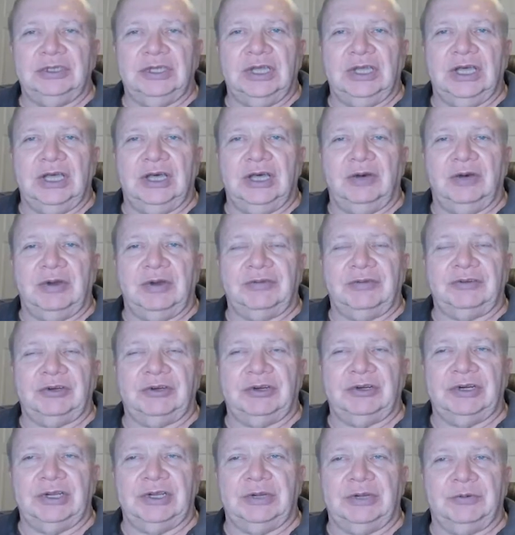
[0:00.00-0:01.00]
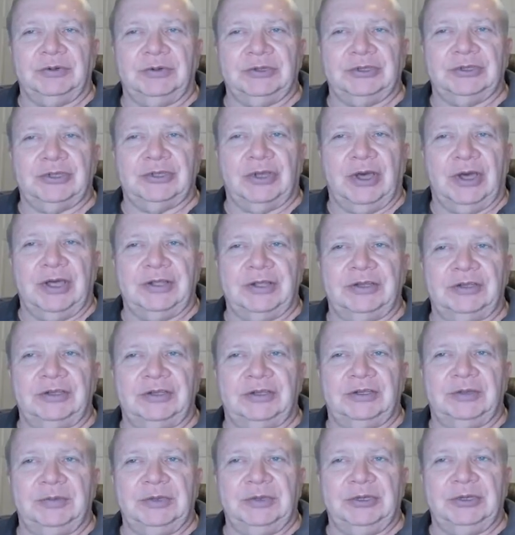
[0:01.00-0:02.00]
However, it was thought
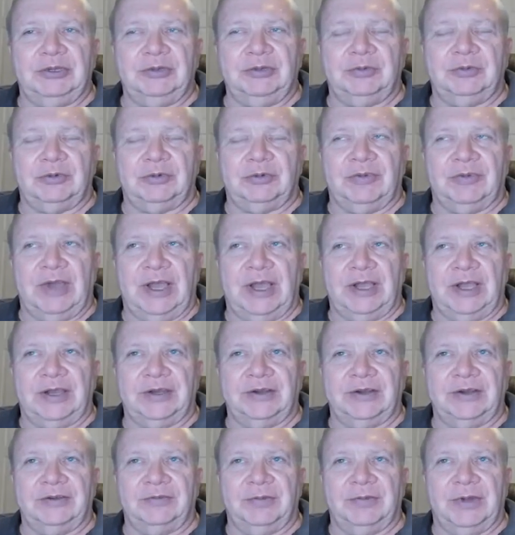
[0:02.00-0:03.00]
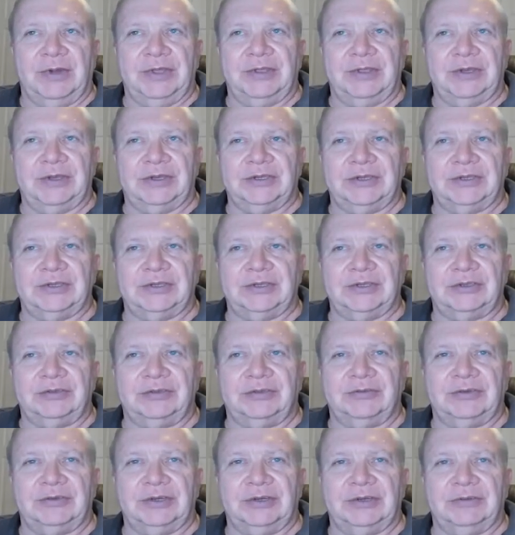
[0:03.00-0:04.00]
to be too provocative by the
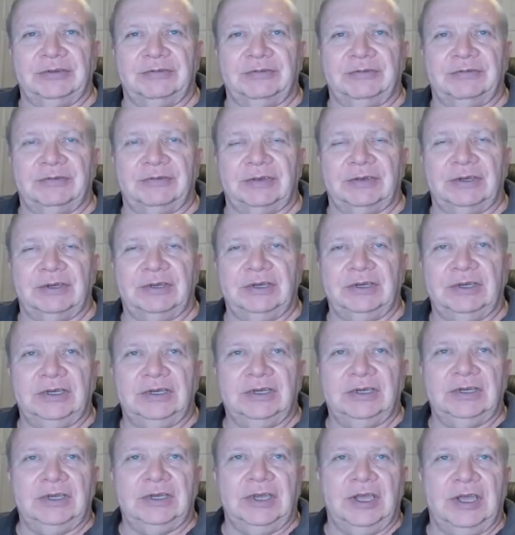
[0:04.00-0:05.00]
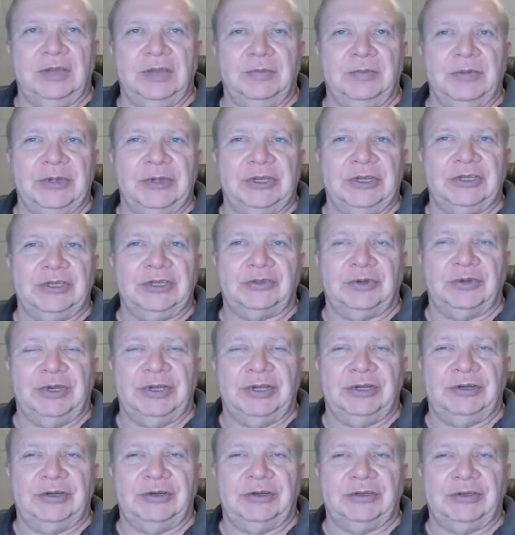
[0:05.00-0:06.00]
conservative
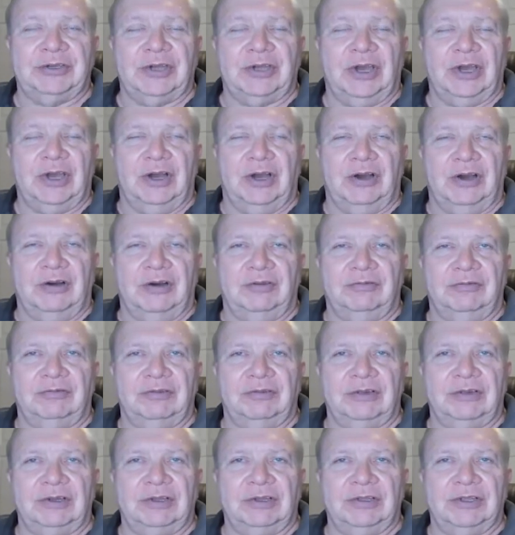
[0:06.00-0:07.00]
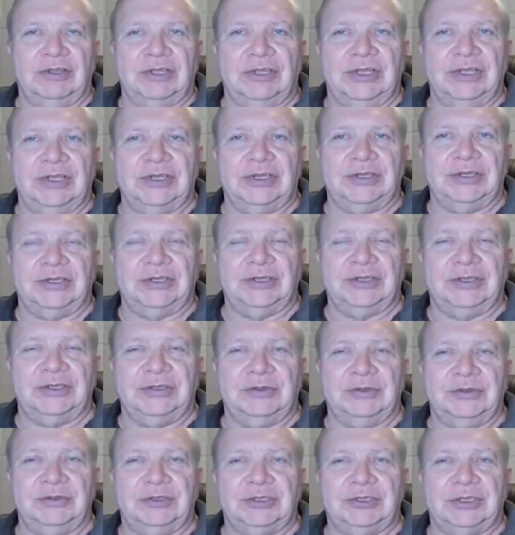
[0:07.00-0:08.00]
administrators of the
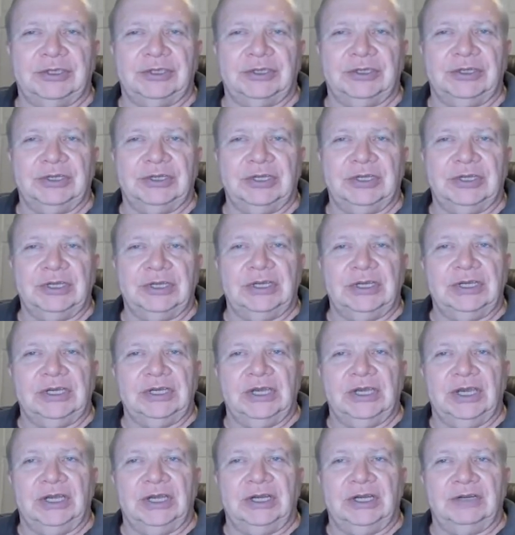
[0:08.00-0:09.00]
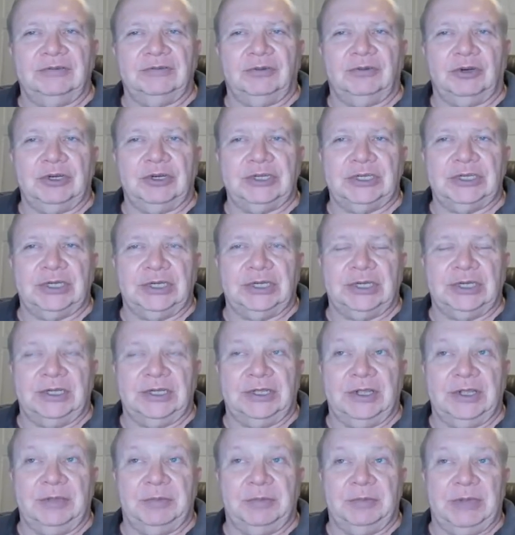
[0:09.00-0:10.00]
institution, and
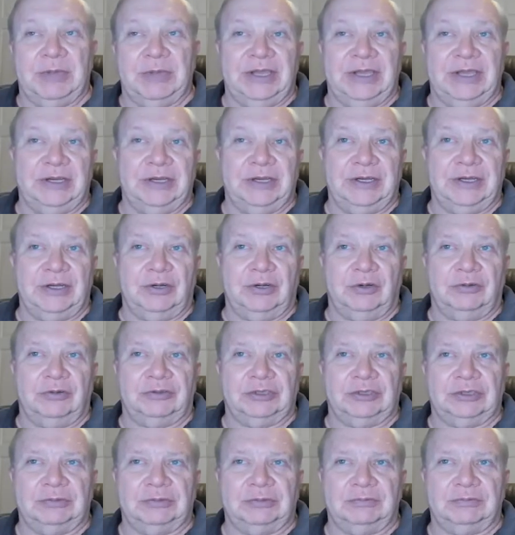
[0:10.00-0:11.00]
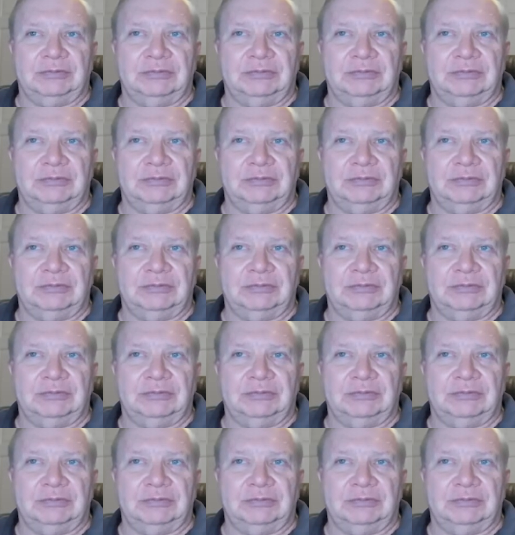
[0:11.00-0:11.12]
unfortunately, they painted it over.